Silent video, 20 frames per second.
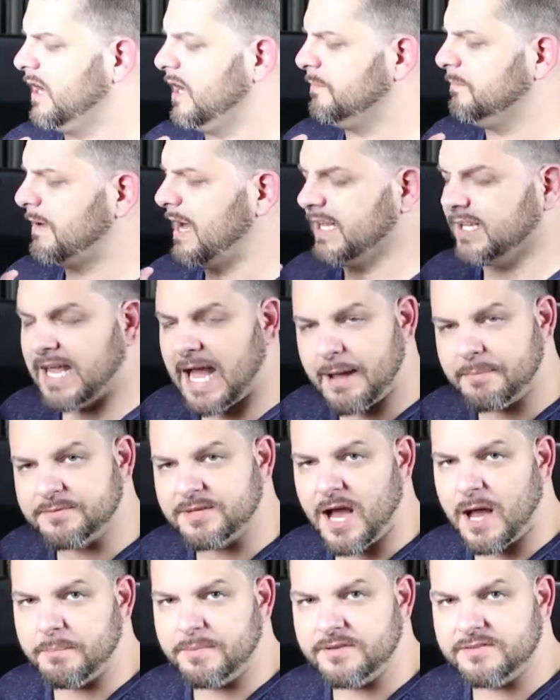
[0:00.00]
My
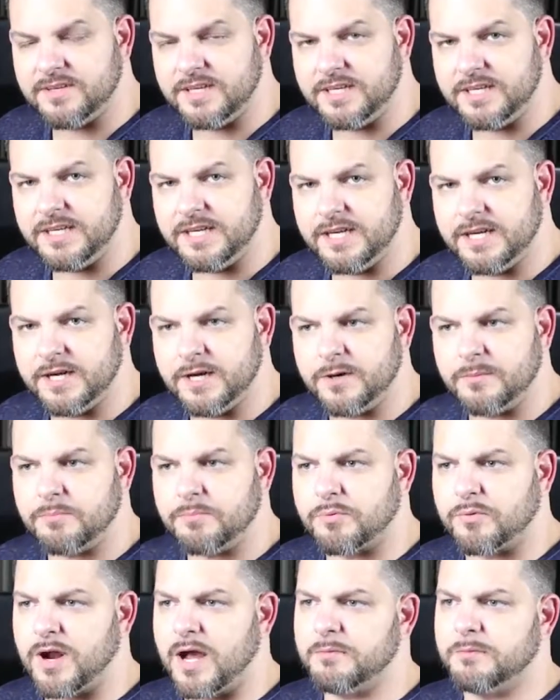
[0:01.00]
laptop is in here,
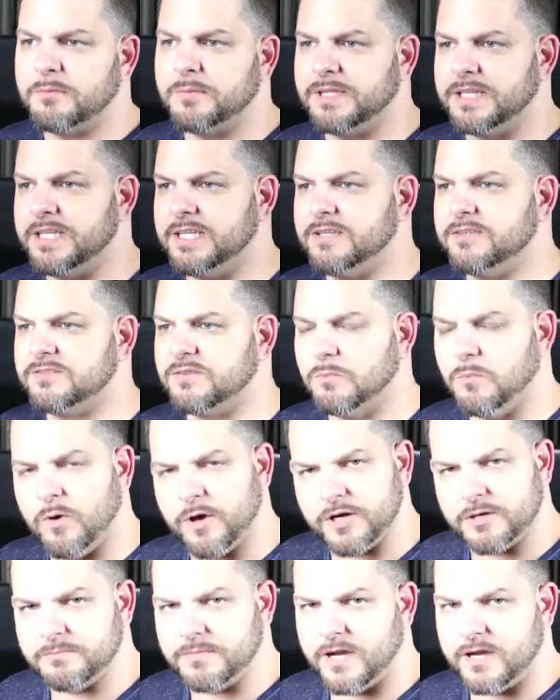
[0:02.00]
probably some
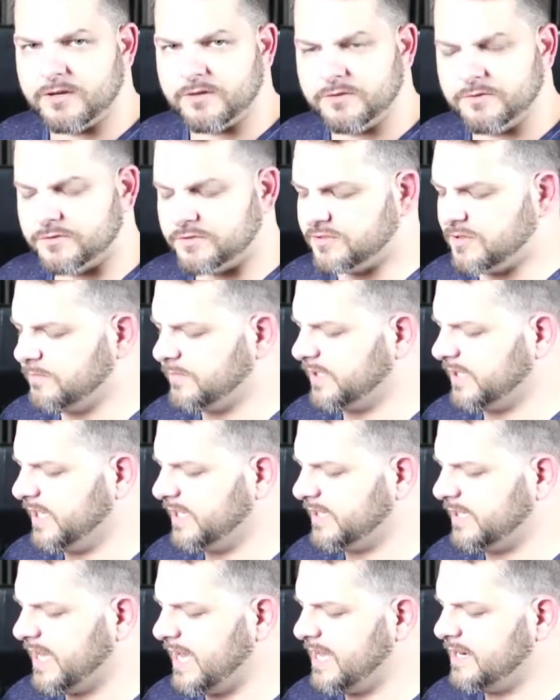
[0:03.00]
water bottles or something
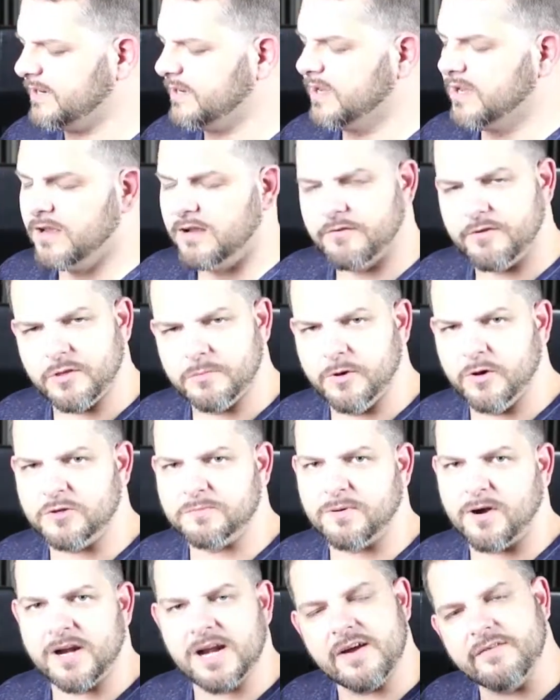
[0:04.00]
like that. For the
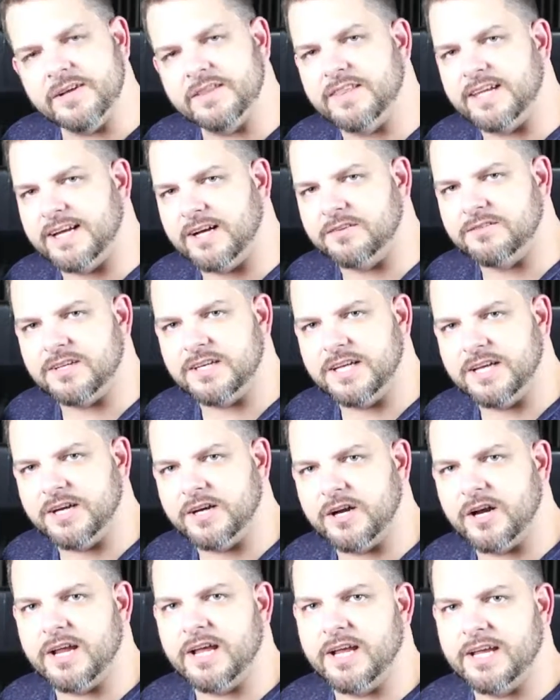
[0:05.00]
most part, everything else in
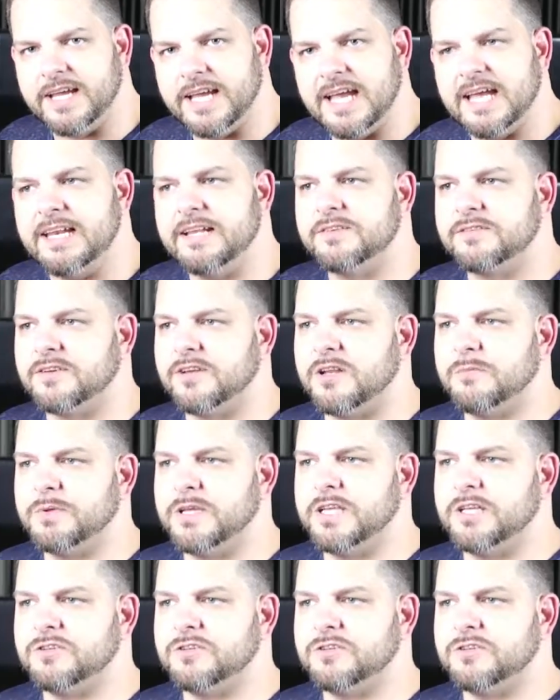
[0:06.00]
here, again, is going to be